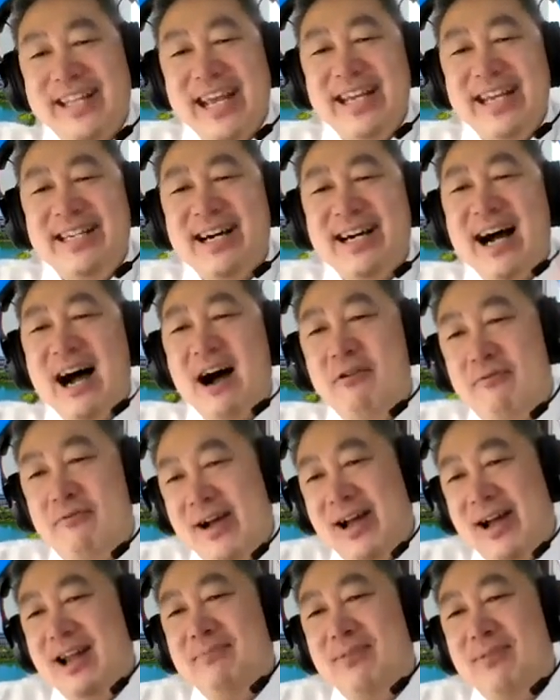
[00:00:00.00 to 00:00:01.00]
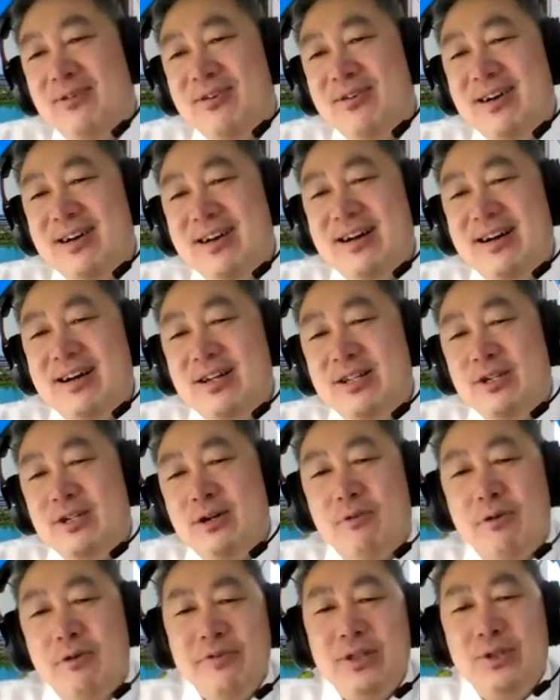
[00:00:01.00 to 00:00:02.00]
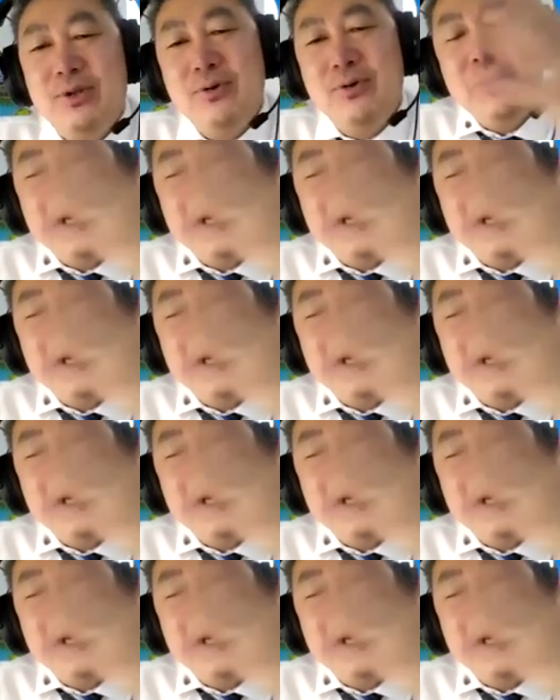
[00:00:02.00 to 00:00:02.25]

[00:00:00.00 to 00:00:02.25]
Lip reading: data available. So what we do